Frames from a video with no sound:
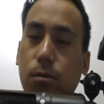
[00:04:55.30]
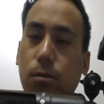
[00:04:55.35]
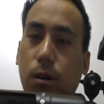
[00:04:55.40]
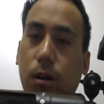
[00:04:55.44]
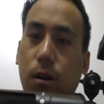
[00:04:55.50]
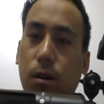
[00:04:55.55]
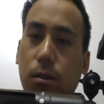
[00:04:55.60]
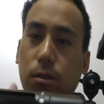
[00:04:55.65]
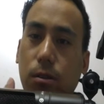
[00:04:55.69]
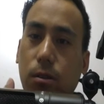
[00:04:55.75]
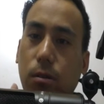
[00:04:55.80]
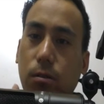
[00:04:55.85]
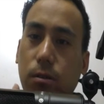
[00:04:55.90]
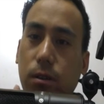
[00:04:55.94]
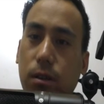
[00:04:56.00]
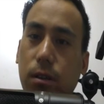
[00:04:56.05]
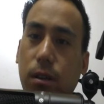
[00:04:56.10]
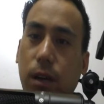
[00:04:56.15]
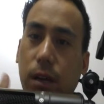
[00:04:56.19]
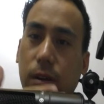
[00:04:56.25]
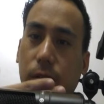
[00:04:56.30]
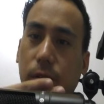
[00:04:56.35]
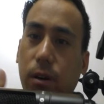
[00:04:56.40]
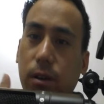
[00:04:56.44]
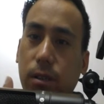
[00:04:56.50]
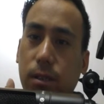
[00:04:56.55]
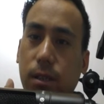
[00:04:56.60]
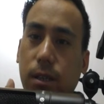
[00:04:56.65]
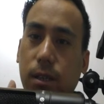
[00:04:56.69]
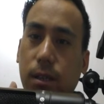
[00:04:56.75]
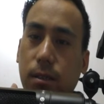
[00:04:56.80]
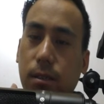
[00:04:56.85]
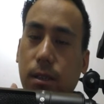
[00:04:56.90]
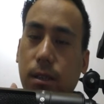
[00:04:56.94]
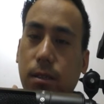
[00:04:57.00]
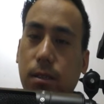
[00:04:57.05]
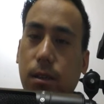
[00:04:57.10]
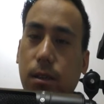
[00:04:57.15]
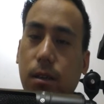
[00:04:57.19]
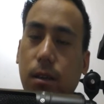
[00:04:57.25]
are totally digressing, in the
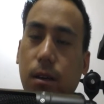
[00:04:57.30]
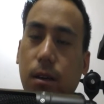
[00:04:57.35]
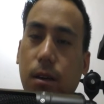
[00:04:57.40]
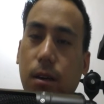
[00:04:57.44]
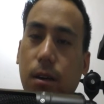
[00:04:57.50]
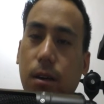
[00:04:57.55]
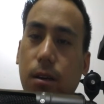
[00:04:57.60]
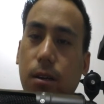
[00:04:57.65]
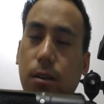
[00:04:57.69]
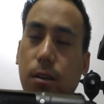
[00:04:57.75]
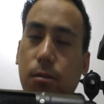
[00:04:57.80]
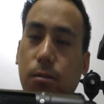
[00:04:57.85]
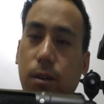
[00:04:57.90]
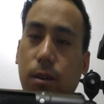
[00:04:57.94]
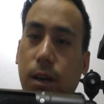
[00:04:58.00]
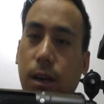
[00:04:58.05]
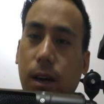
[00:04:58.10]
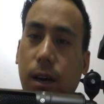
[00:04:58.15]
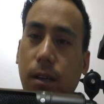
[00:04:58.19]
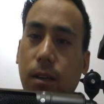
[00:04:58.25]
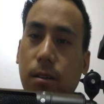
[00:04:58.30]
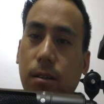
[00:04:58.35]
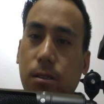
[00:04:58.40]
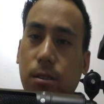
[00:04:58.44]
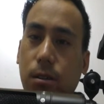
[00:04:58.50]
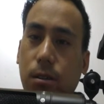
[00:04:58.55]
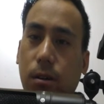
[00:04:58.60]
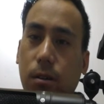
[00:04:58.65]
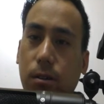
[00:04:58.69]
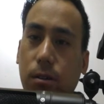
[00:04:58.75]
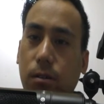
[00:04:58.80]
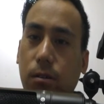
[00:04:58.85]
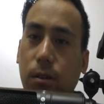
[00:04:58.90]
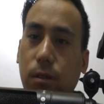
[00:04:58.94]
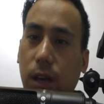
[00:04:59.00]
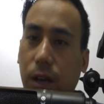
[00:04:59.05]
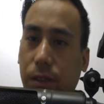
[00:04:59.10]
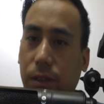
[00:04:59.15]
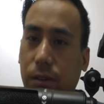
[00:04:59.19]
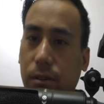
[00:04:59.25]
sense that you cannot start your
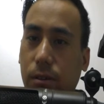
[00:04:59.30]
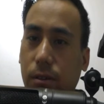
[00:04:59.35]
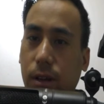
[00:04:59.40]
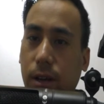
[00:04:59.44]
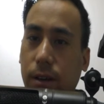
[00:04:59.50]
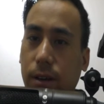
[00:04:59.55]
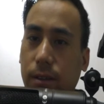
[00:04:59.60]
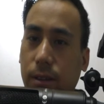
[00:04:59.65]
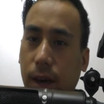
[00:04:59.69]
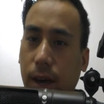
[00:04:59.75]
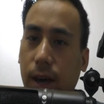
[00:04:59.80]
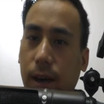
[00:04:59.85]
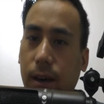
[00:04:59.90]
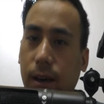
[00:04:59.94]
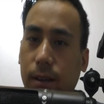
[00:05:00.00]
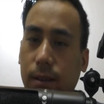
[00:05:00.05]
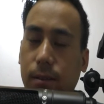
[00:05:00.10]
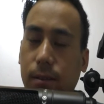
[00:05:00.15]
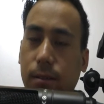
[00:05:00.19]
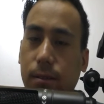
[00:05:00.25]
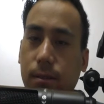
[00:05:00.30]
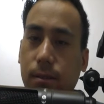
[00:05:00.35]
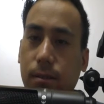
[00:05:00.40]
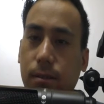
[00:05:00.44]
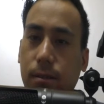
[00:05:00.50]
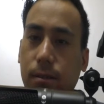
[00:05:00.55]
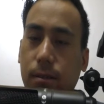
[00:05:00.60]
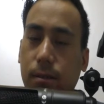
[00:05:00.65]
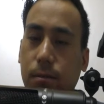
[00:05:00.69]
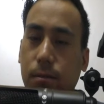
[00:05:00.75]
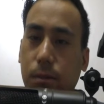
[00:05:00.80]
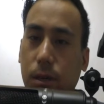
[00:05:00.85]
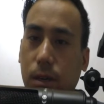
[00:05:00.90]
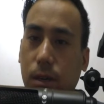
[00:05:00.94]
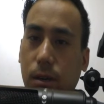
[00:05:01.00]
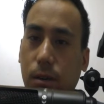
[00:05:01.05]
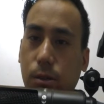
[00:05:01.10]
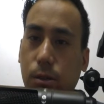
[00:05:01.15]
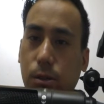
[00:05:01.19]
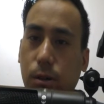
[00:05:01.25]
letter like that,
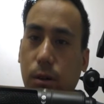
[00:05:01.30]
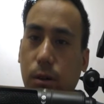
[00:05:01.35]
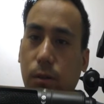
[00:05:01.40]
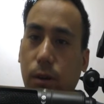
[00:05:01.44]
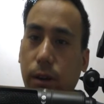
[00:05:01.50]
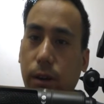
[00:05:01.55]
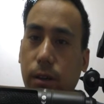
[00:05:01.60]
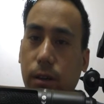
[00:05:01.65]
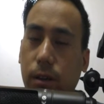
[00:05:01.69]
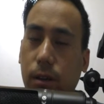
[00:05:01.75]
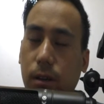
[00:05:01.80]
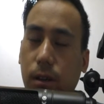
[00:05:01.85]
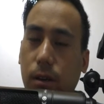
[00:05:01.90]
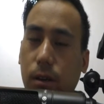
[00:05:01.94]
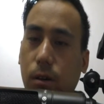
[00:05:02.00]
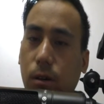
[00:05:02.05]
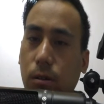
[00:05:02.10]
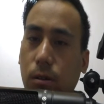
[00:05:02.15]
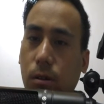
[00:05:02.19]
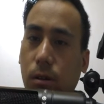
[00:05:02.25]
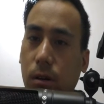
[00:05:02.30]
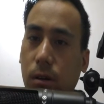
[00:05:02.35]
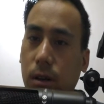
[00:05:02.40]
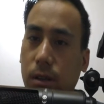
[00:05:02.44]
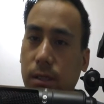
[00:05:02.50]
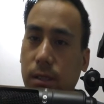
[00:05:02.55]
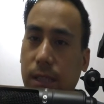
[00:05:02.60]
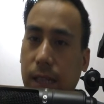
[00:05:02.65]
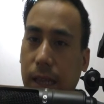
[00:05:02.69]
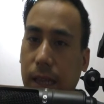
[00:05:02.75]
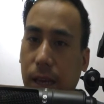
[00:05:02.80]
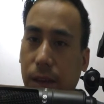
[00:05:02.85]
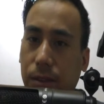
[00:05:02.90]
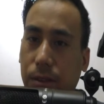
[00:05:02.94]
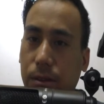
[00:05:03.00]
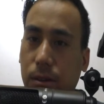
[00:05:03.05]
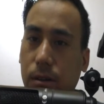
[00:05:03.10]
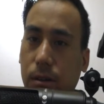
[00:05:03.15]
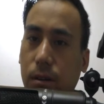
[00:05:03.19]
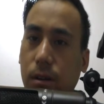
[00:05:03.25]
because you're writing a condolence
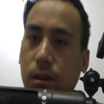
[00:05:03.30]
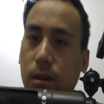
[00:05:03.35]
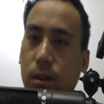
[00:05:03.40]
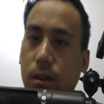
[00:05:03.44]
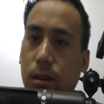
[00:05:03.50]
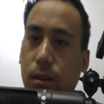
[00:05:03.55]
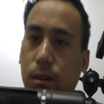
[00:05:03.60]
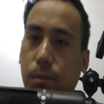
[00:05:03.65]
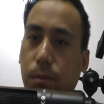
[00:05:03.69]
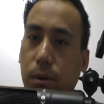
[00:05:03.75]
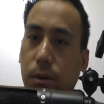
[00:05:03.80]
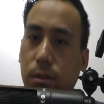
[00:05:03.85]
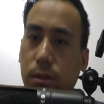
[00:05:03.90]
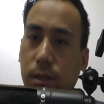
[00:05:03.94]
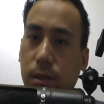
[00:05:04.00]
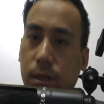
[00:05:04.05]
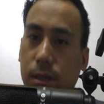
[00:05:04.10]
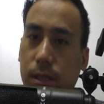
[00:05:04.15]
letter. The person